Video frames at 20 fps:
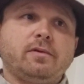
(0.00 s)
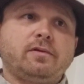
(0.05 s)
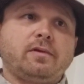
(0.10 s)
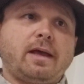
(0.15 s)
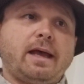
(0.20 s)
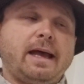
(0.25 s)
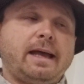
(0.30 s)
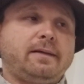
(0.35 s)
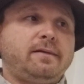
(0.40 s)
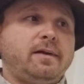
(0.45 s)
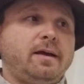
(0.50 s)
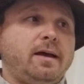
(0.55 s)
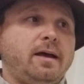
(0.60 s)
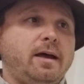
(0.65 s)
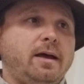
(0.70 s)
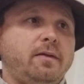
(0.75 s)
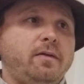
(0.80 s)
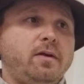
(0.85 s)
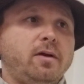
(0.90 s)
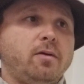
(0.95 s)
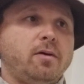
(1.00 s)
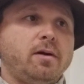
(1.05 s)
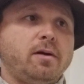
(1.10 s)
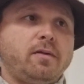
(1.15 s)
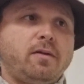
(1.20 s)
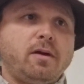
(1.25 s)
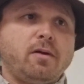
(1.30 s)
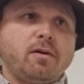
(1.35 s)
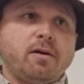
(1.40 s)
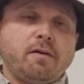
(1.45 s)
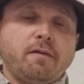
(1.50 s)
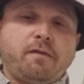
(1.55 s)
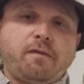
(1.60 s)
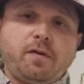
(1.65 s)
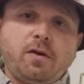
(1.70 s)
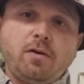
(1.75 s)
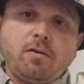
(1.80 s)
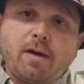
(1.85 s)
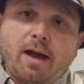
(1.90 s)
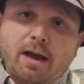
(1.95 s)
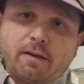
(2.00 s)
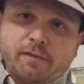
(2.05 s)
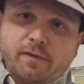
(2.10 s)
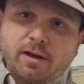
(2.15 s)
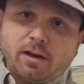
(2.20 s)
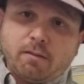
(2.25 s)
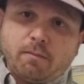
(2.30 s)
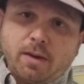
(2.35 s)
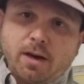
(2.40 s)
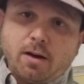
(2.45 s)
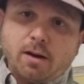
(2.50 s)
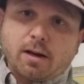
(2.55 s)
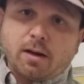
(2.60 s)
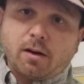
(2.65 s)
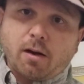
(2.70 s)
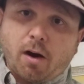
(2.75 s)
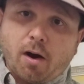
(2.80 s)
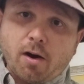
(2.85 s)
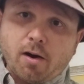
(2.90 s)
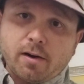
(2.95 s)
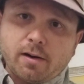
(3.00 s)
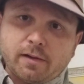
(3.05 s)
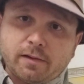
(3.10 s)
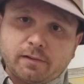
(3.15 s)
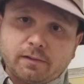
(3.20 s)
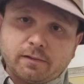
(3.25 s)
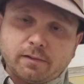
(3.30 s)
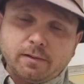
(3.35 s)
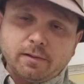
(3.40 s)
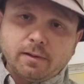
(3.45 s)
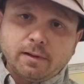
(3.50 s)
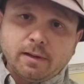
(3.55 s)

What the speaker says: that there were a few African American artists